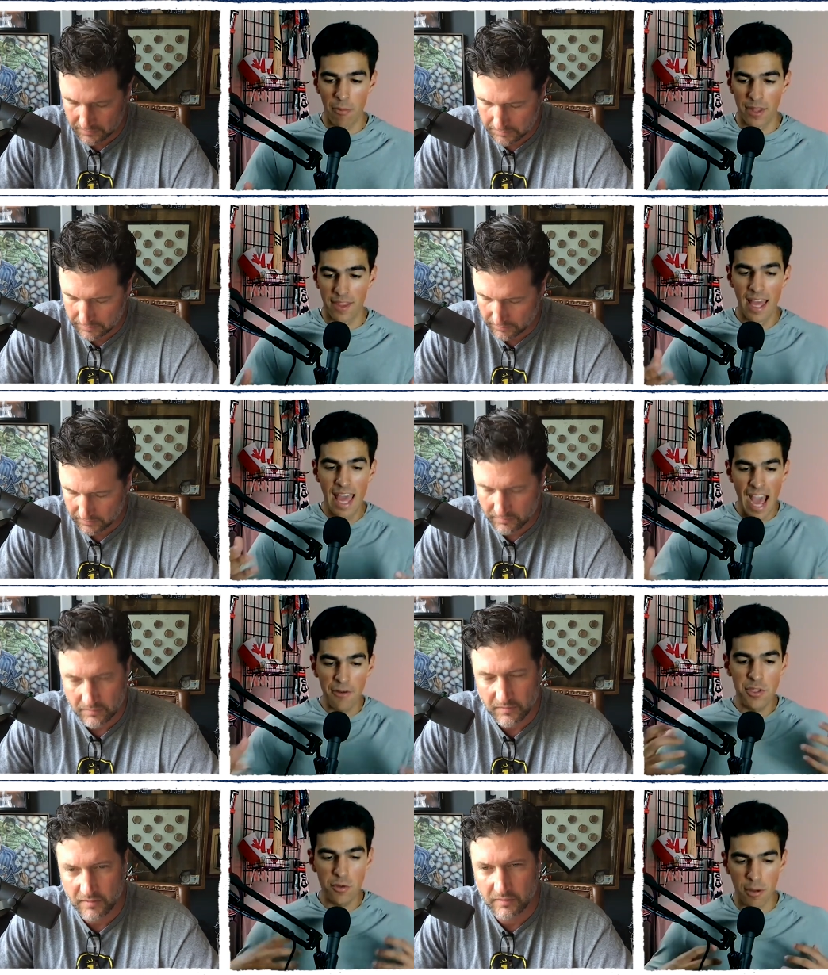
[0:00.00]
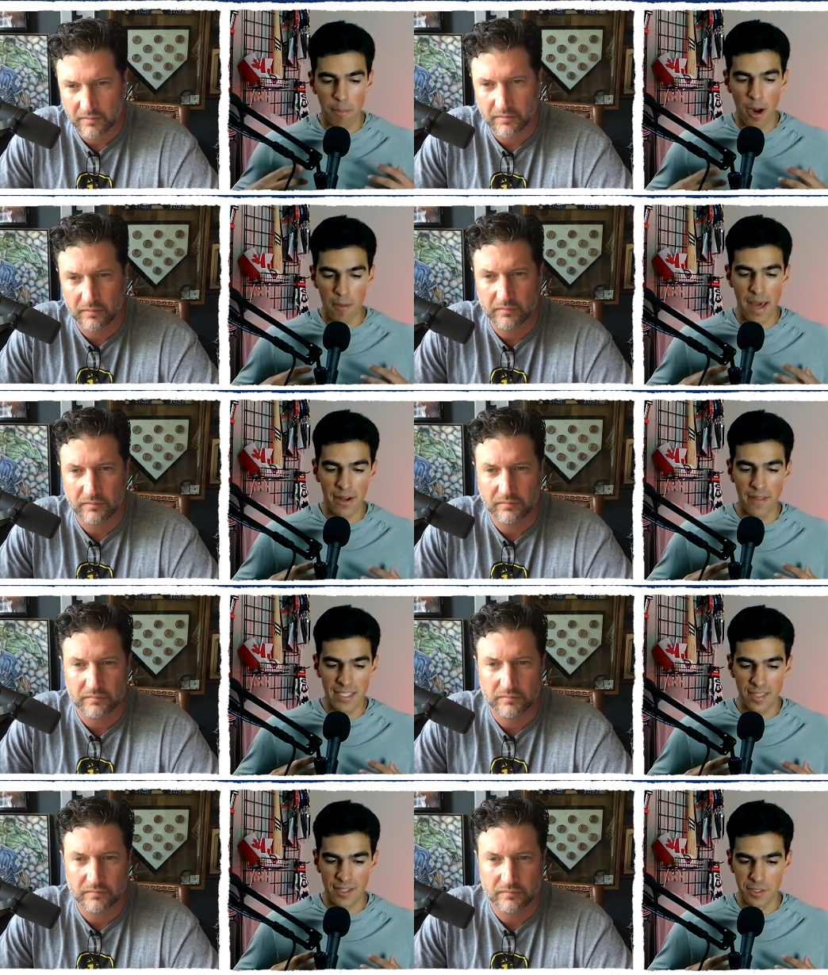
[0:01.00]
Speaker 1: with. How do you
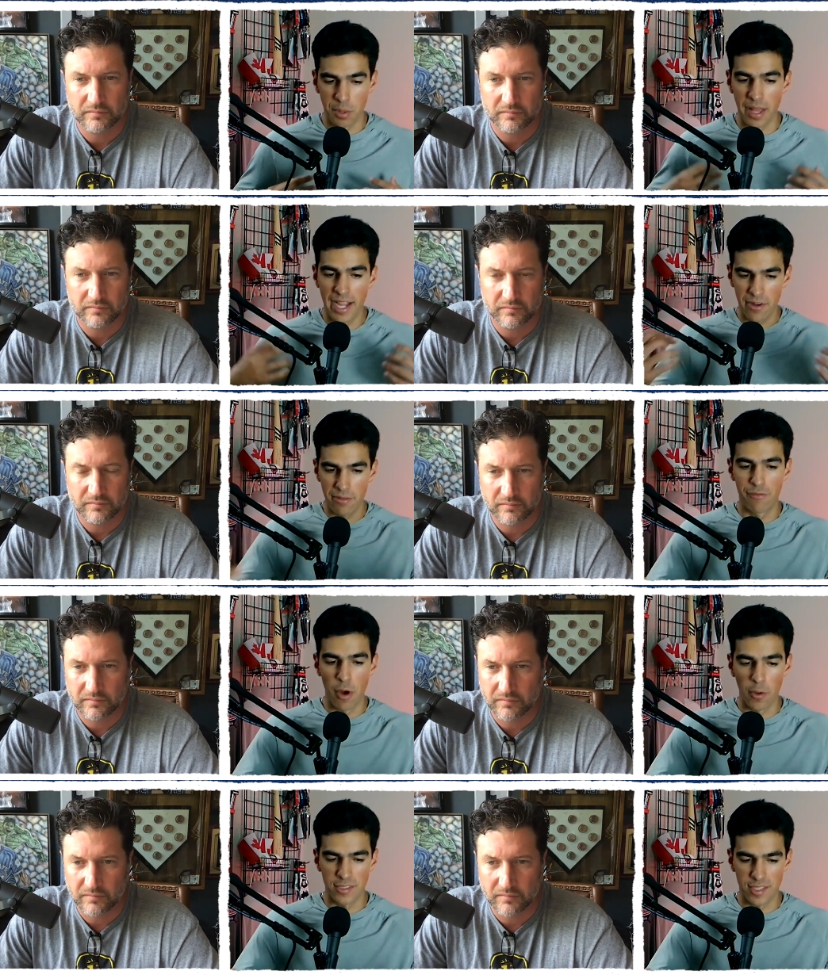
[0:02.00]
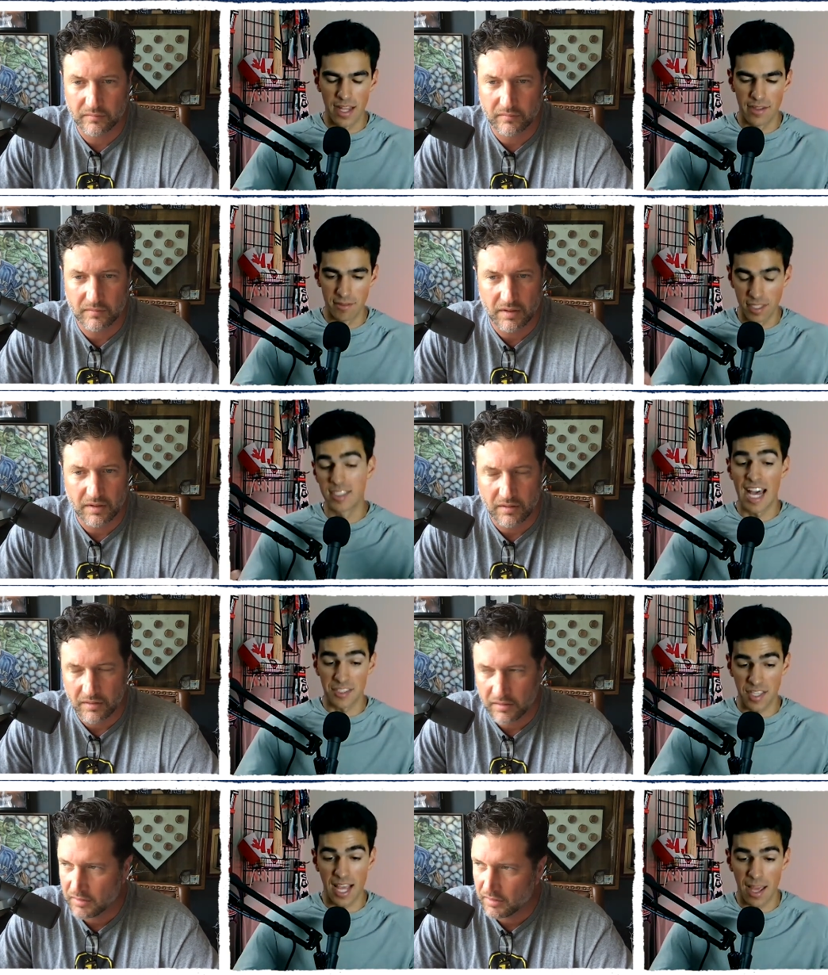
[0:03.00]
compartmentalize that as a player and focus on the
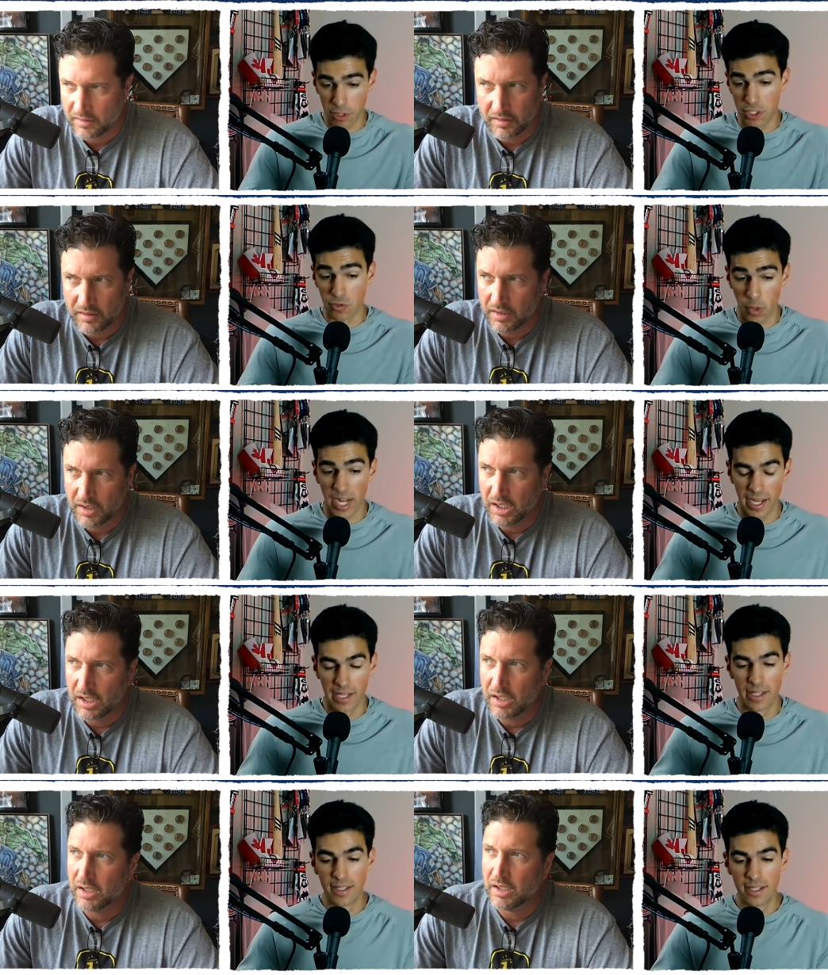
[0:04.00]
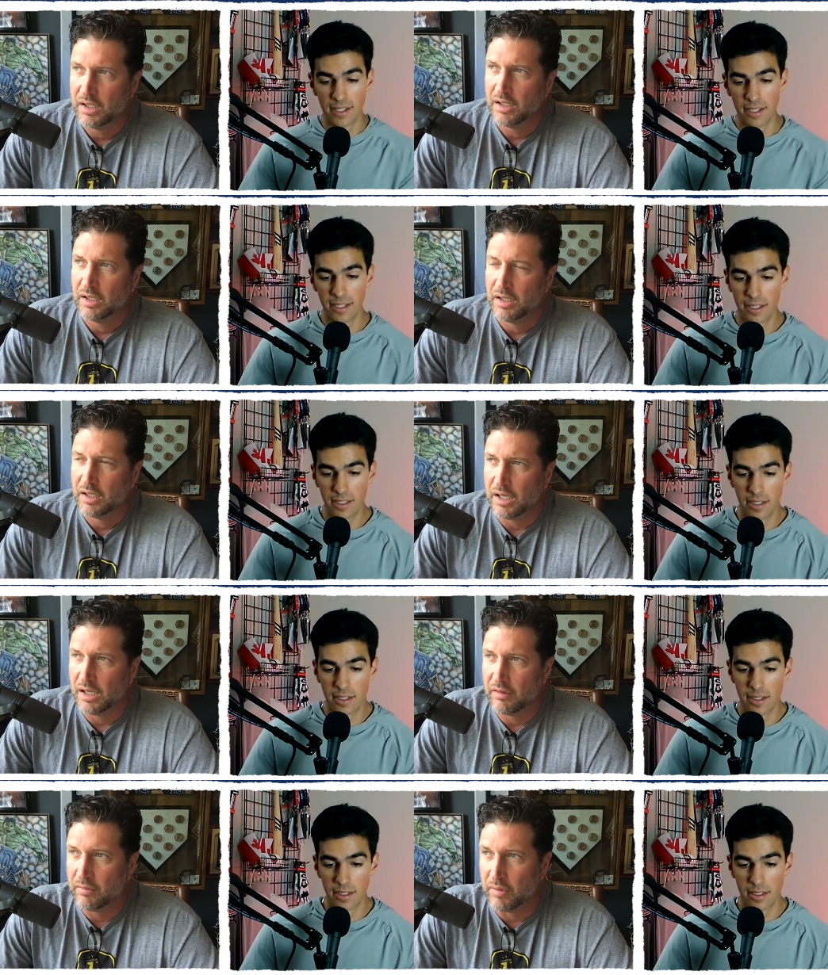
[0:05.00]
task at hand, which is winning?
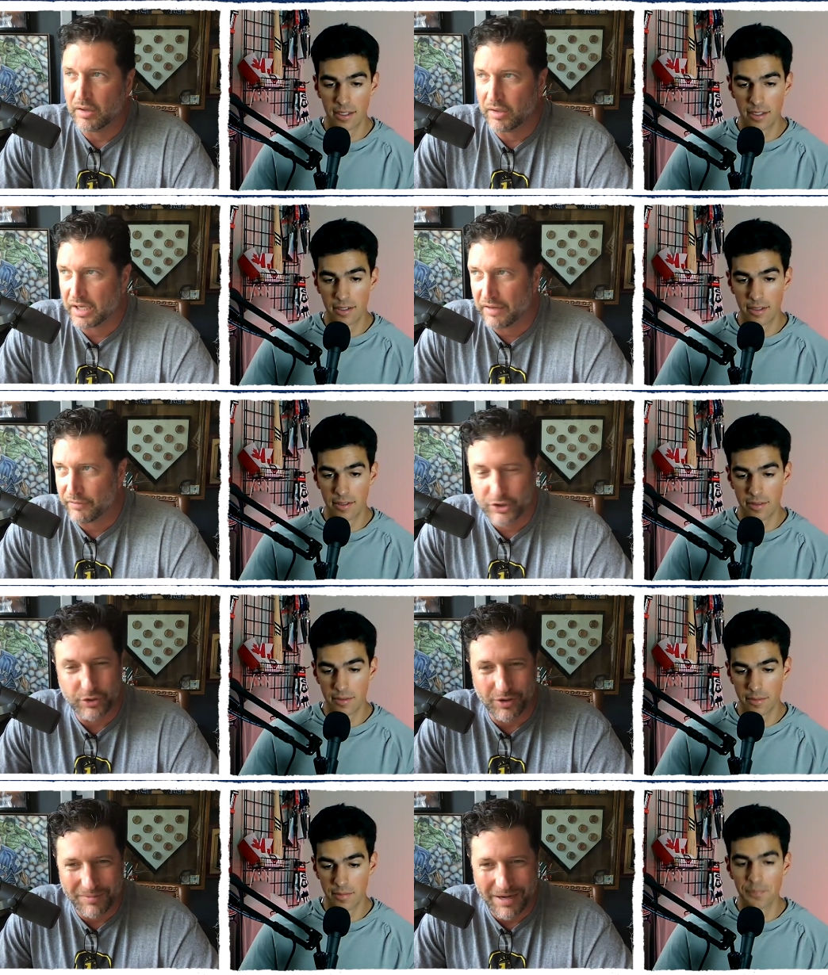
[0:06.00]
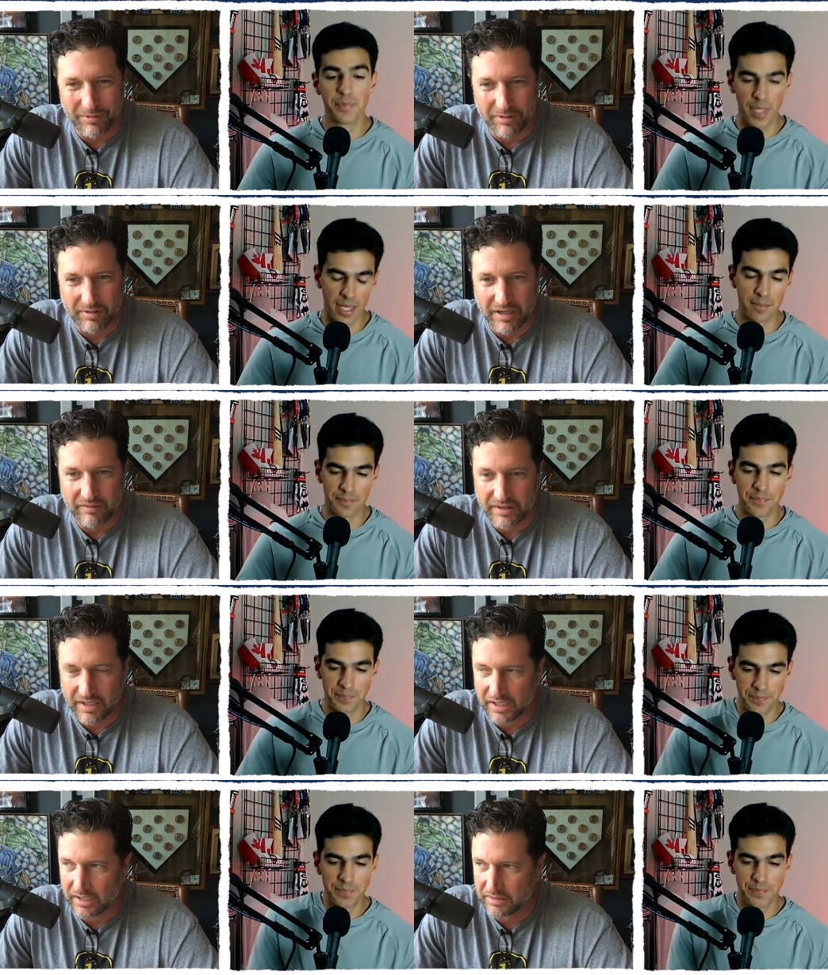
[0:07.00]
Speaker 2: Well, you got to have a short memory yeah. with
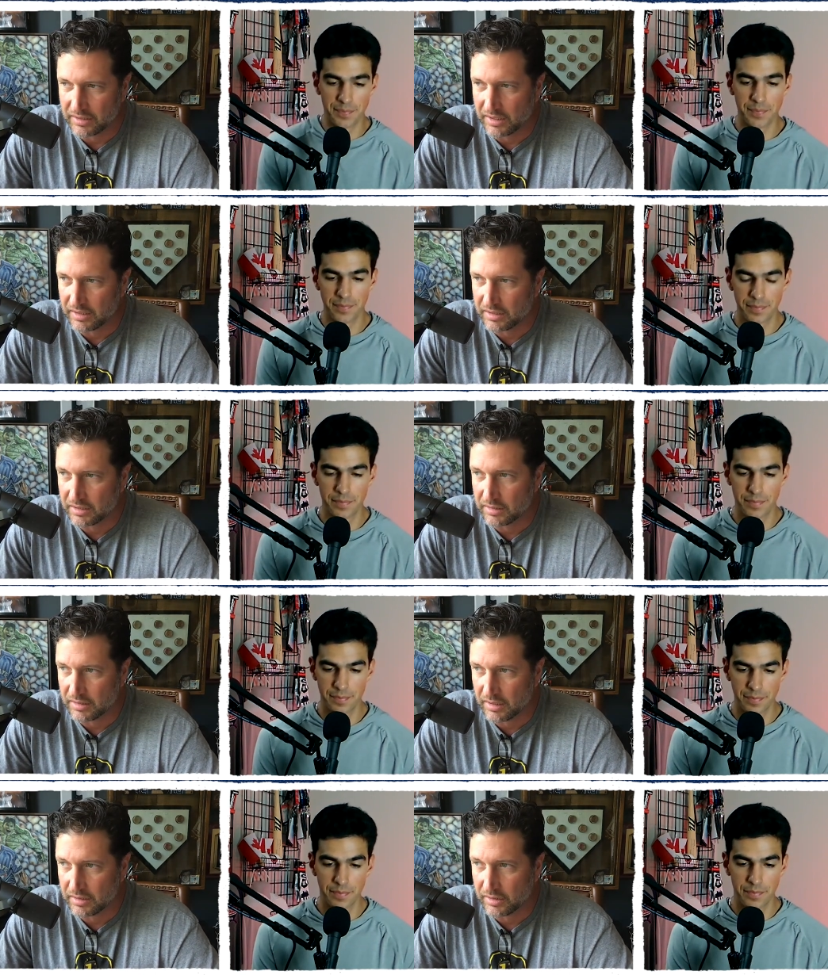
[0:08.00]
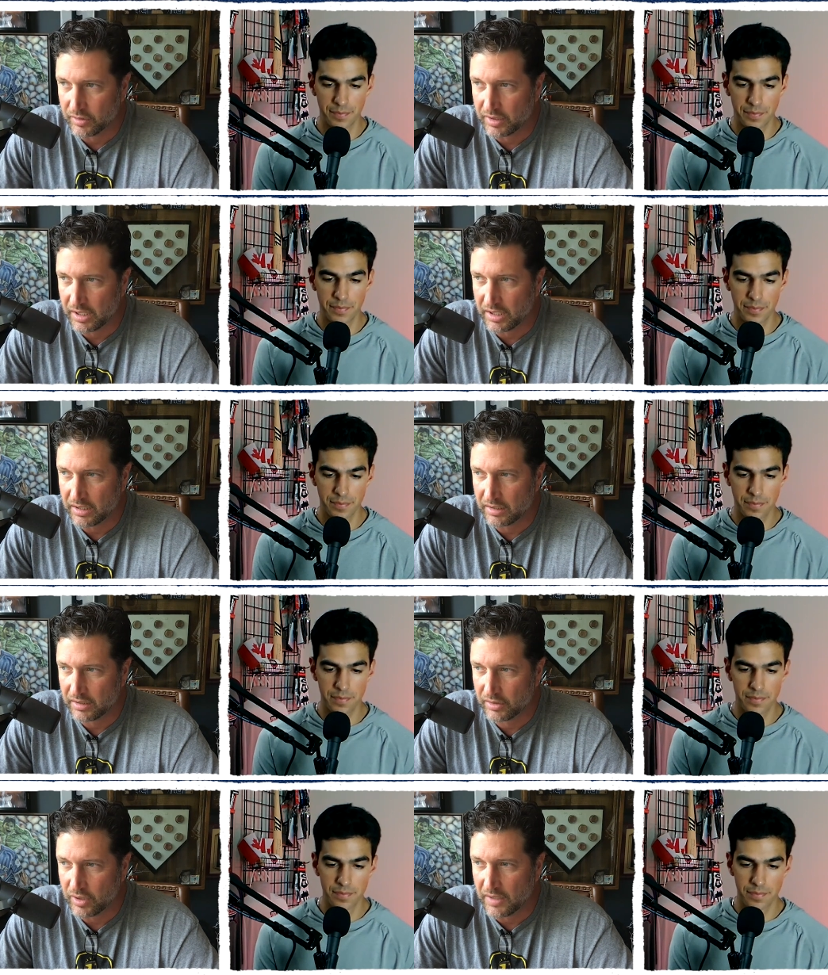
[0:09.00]
everything, because uh, uh, you can't.
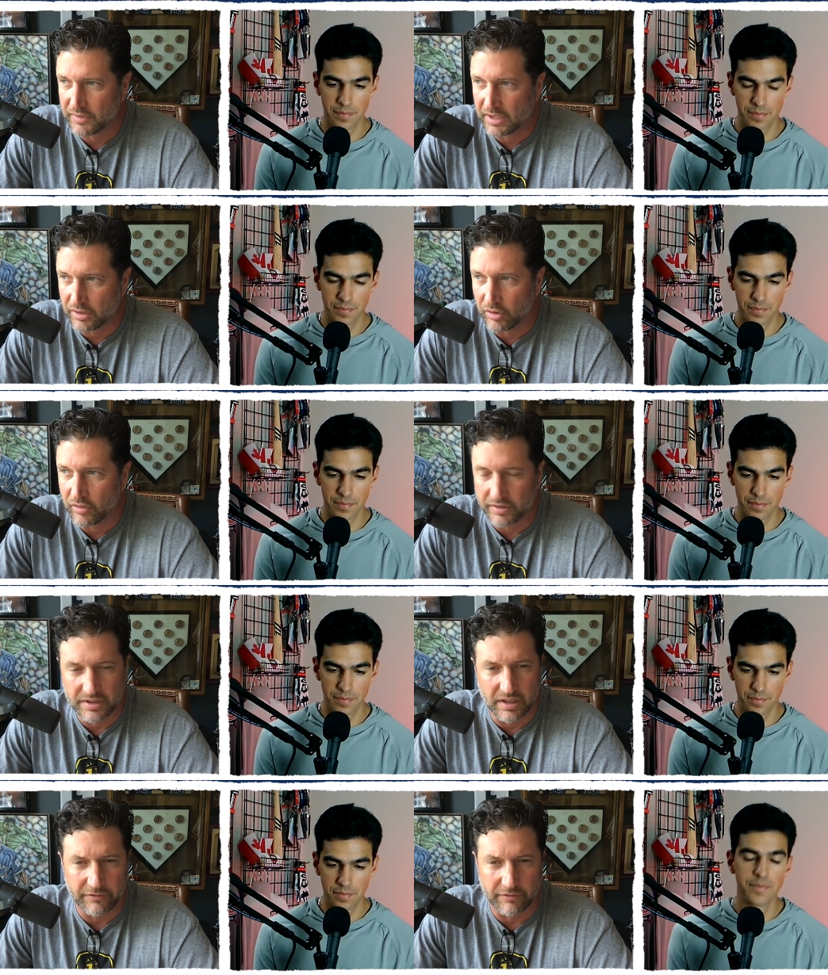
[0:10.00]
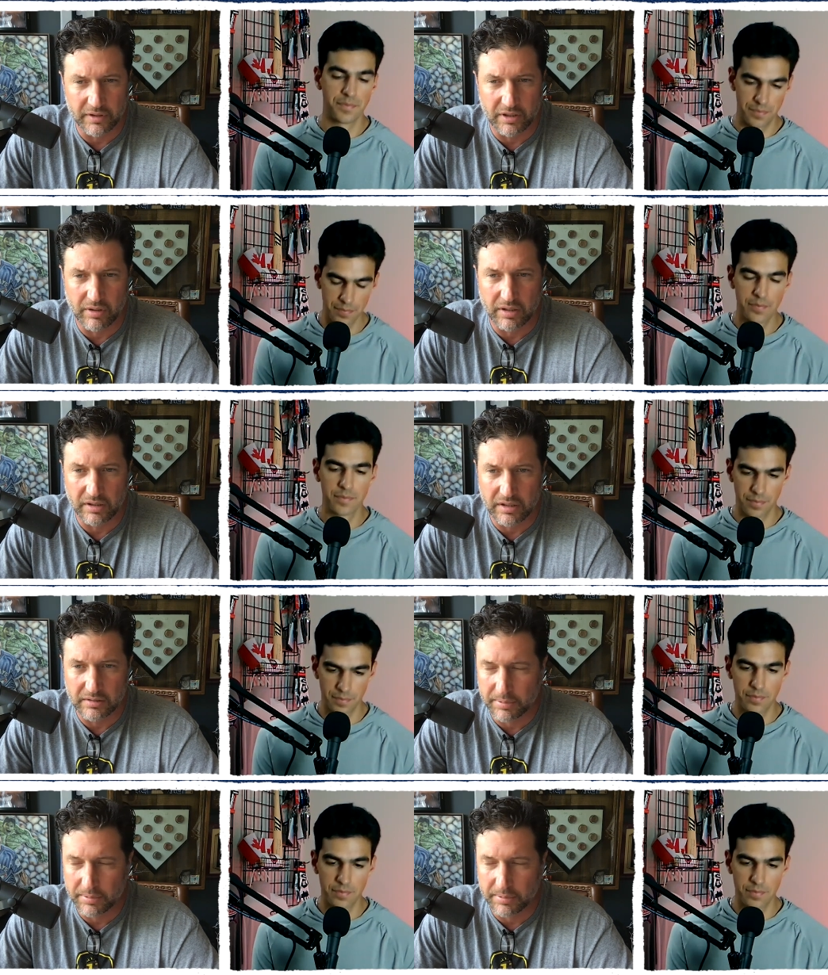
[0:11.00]
You have to get over stuff really quickly as a